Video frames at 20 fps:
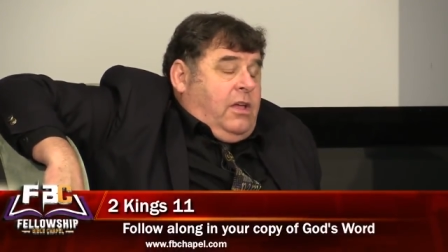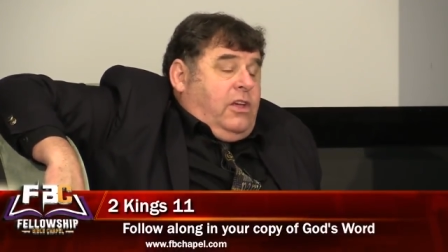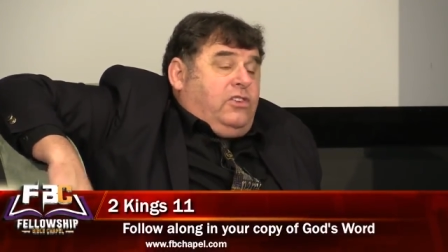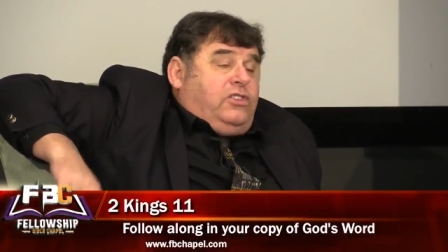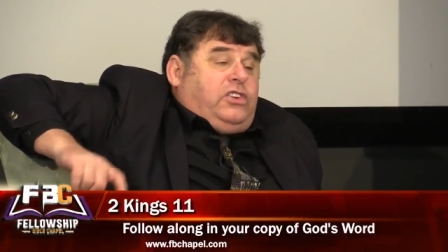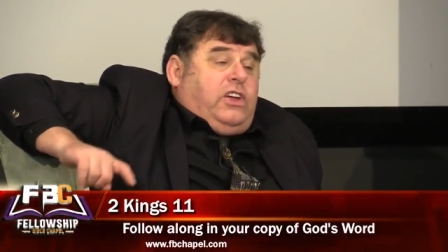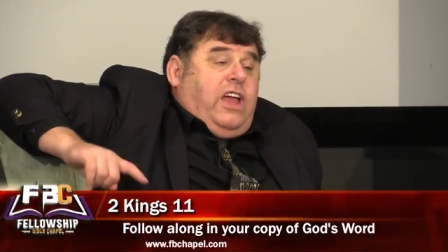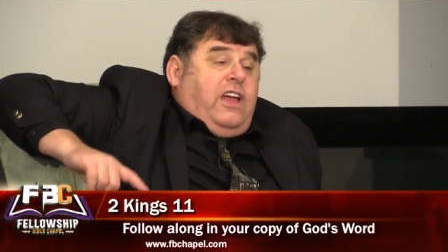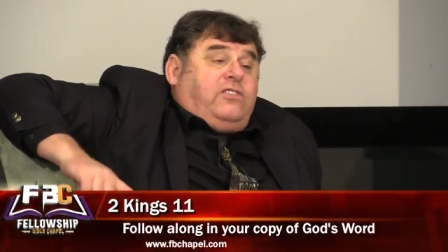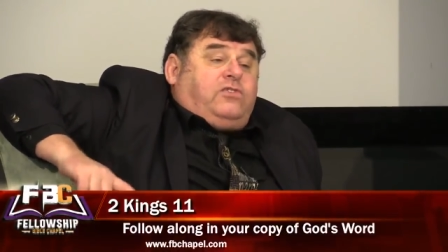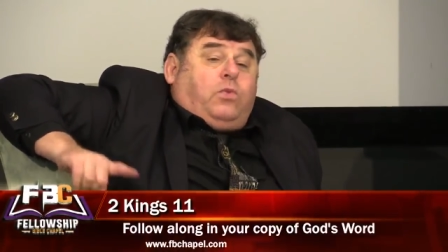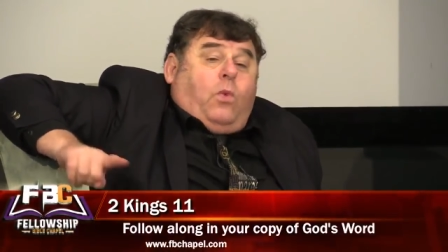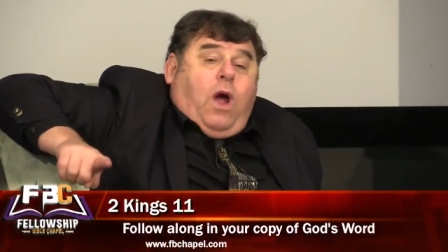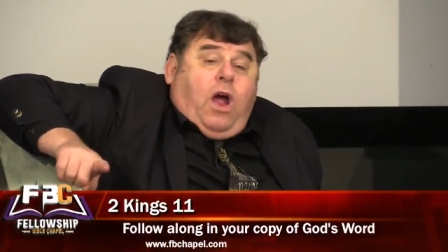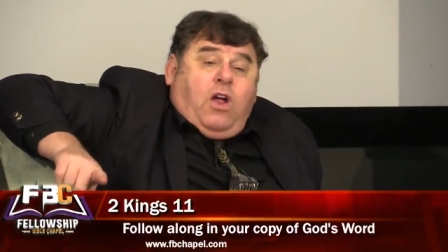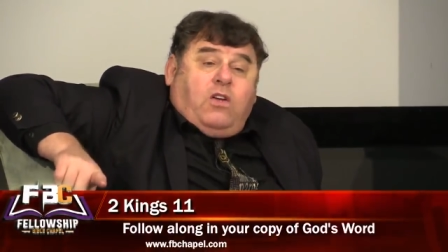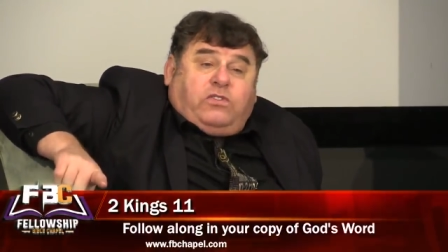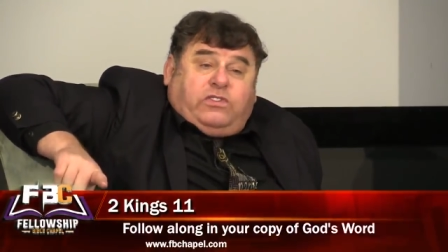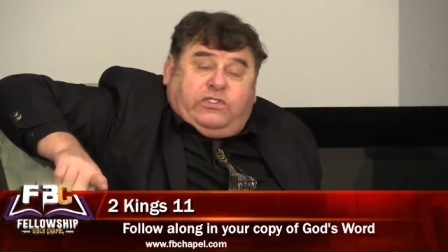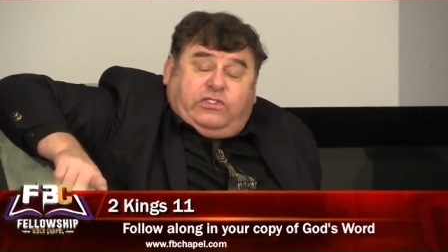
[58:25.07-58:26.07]
She's
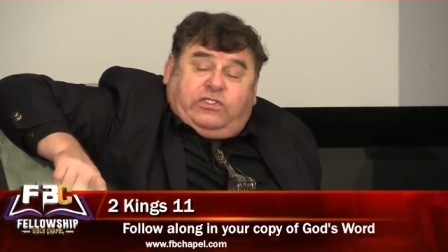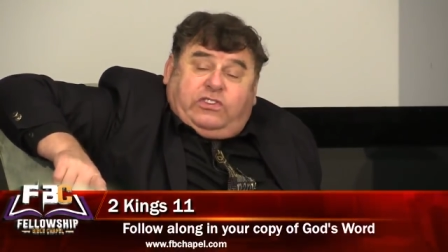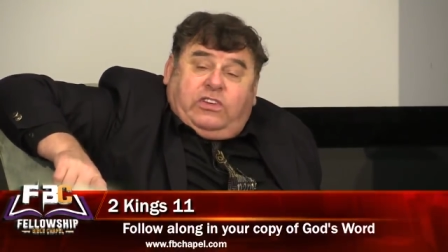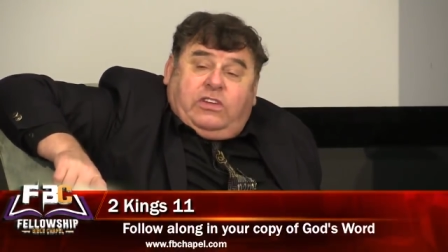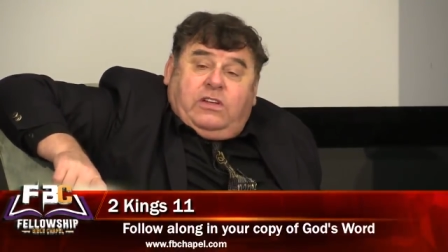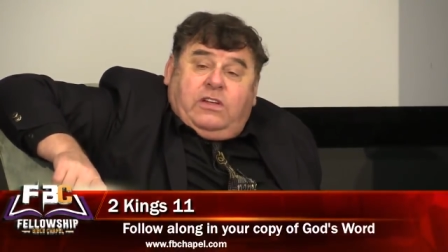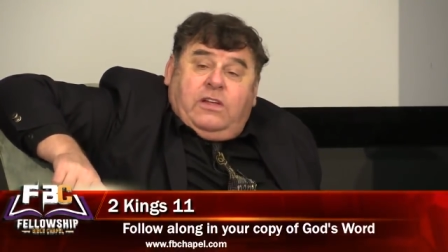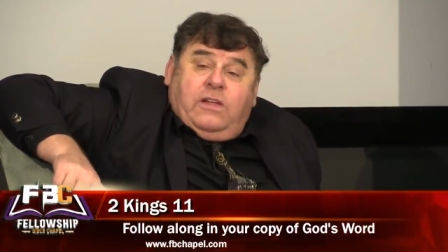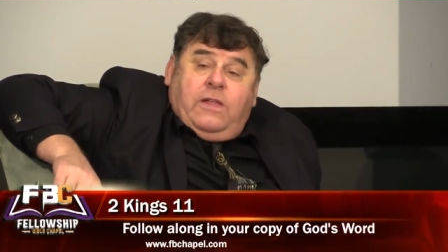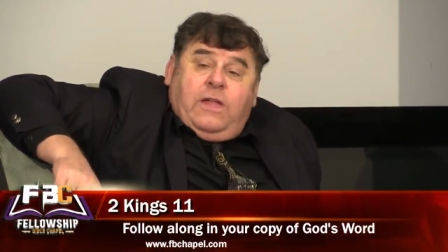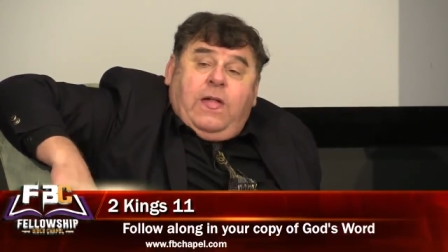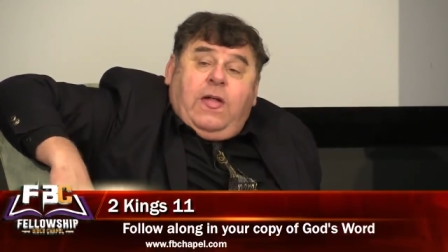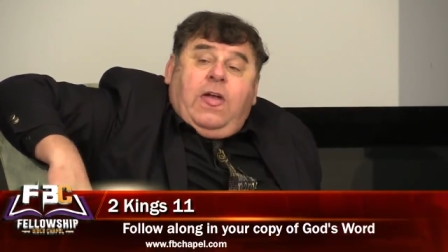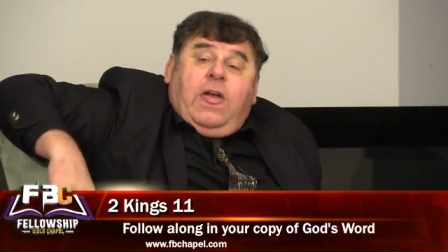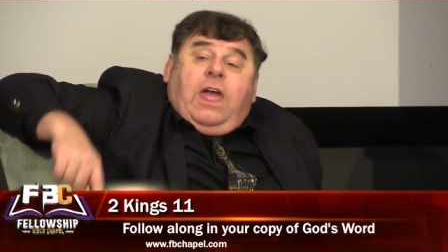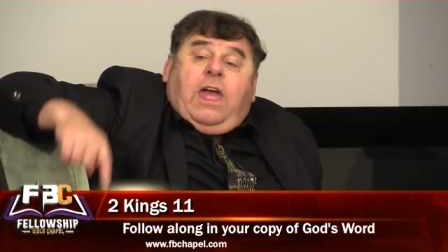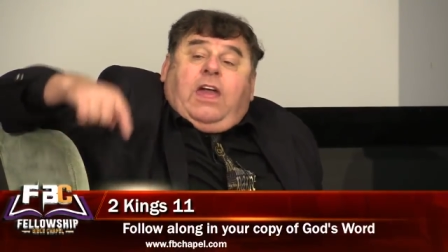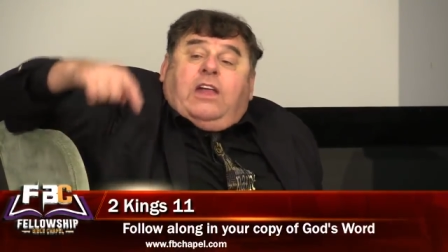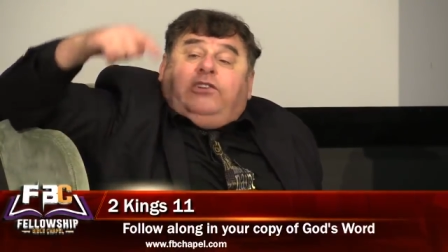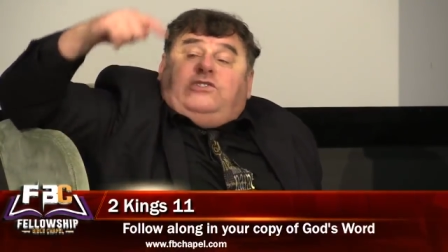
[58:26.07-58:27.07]
worse.
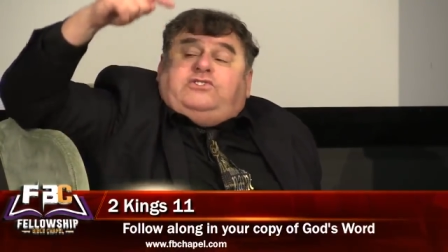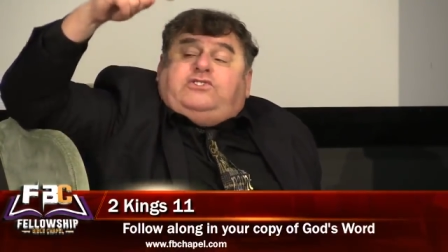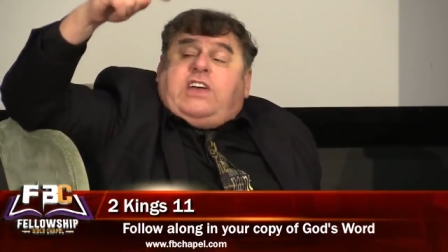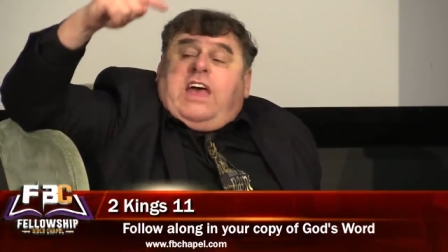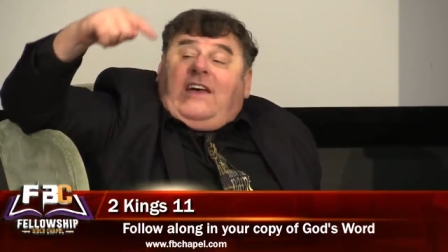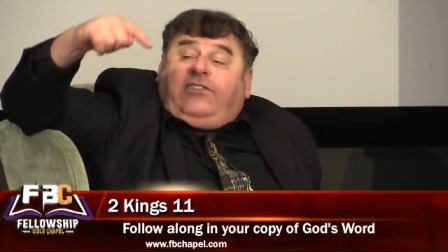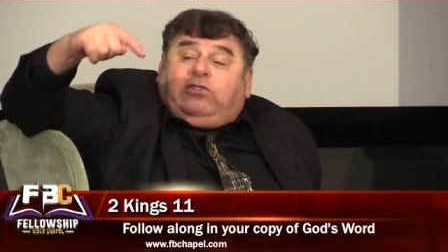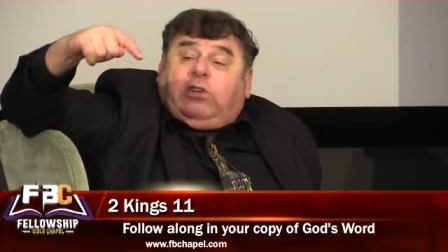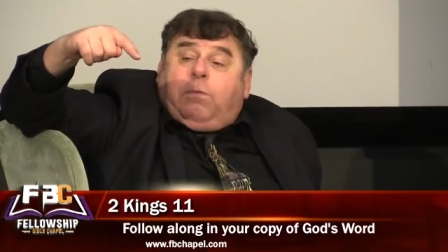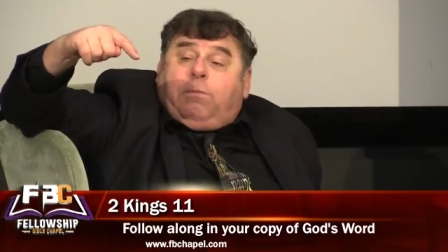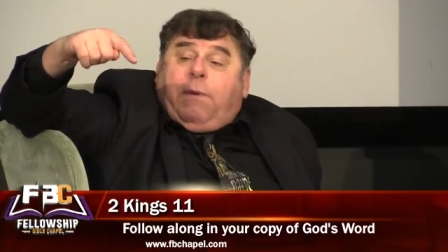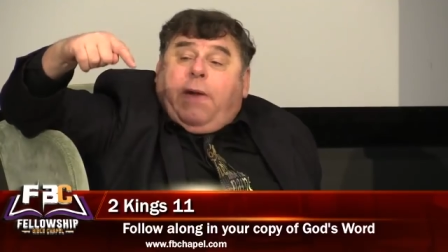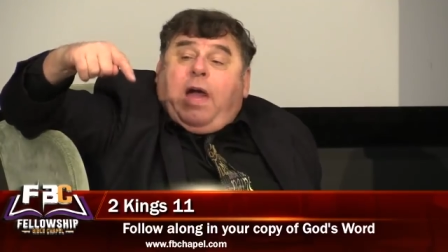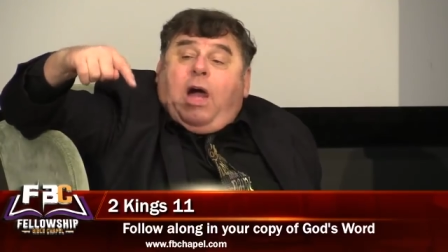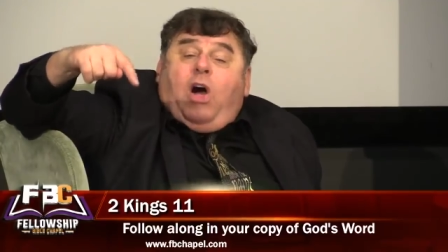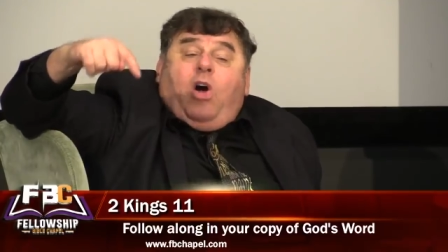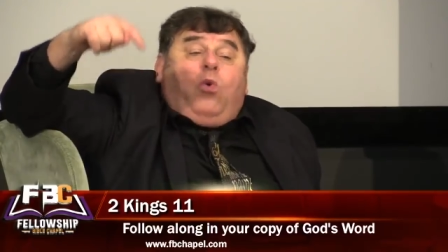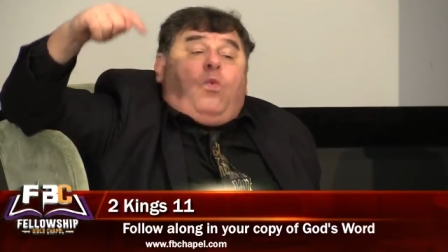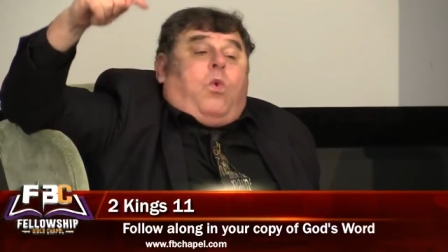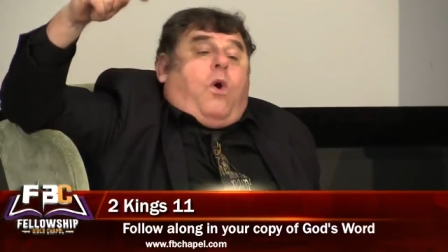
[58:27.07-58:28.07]

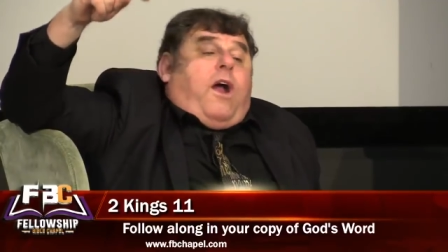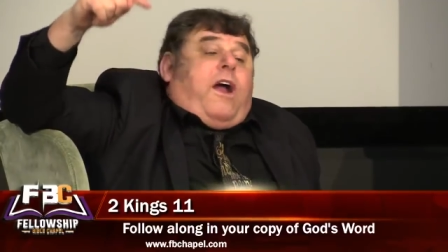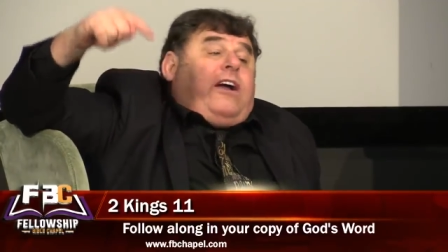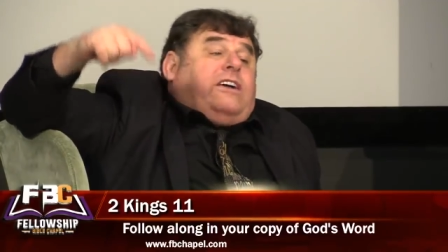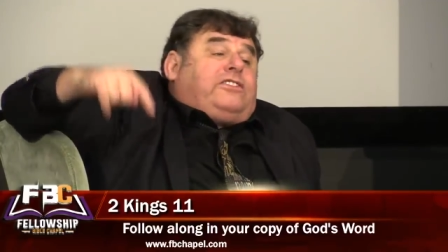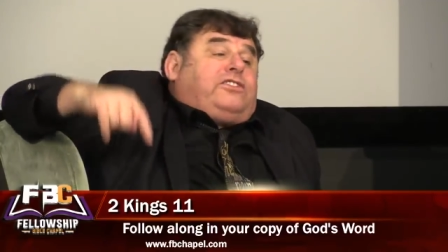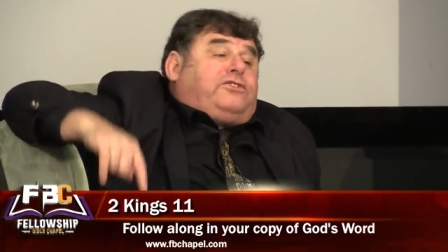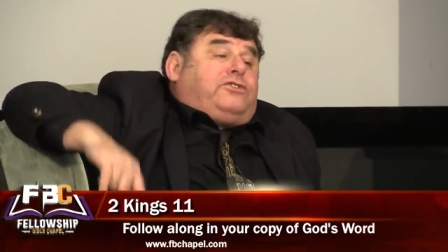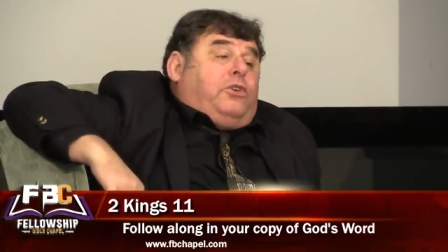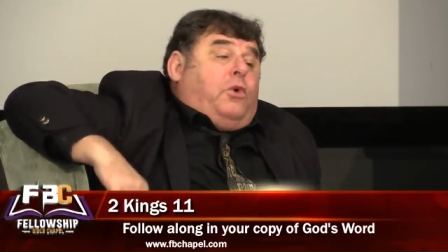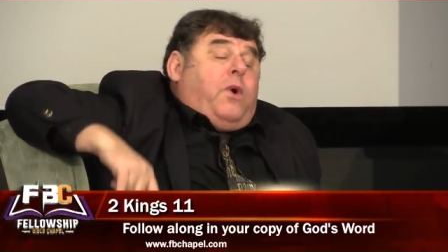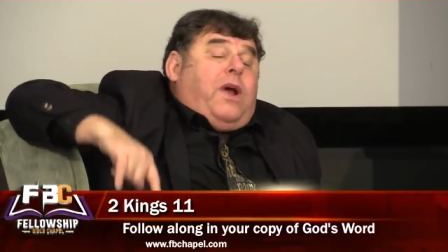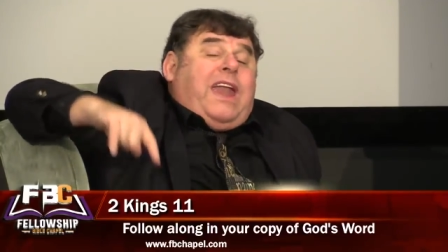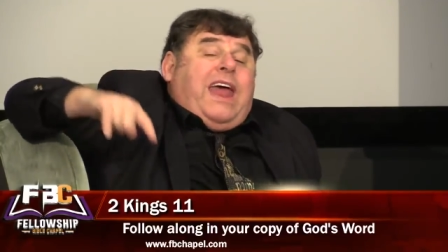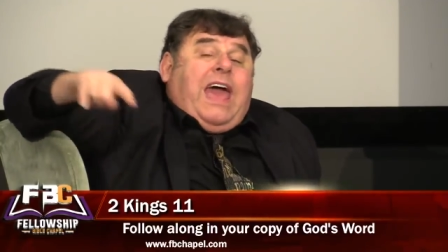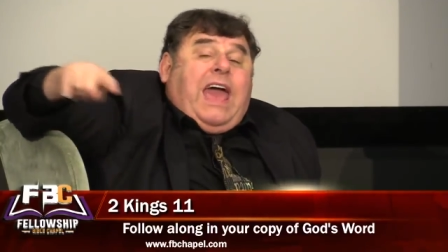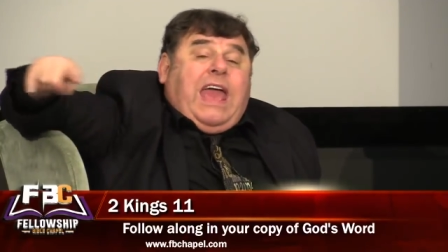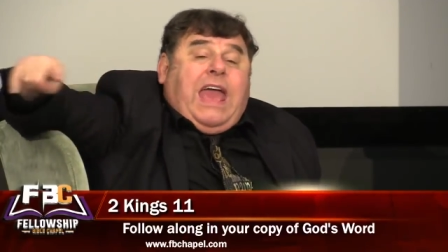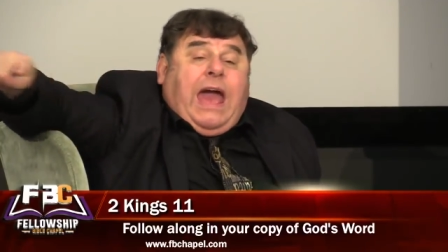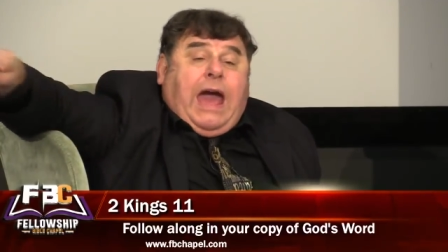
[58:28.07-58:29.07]
Jezebel works through an
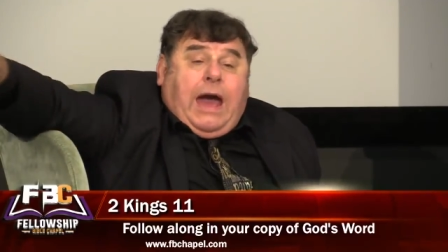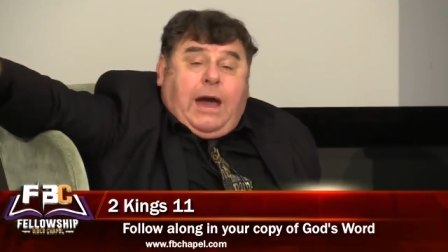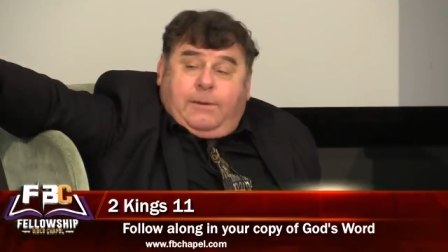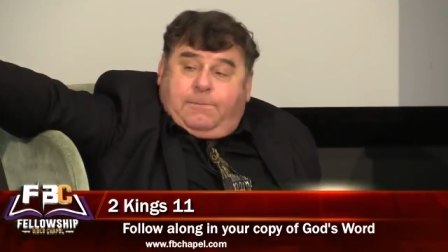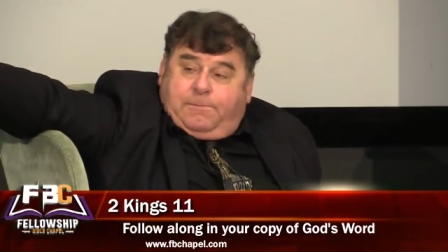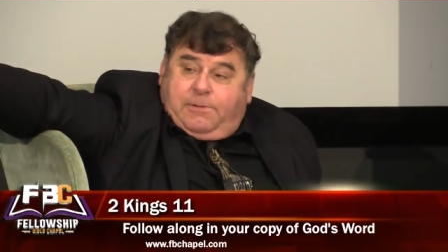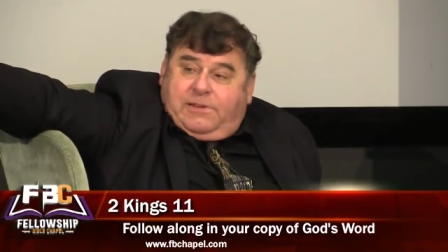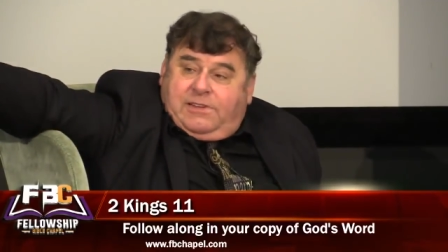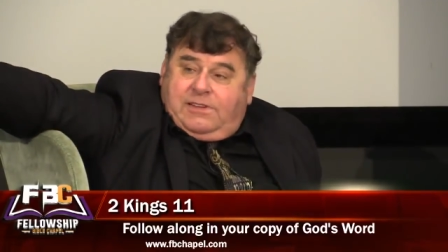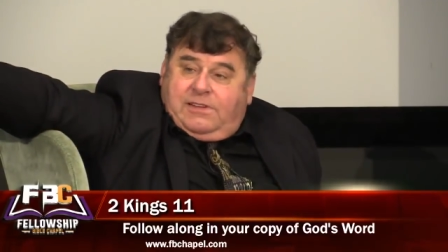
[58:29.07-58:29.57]
Ahab.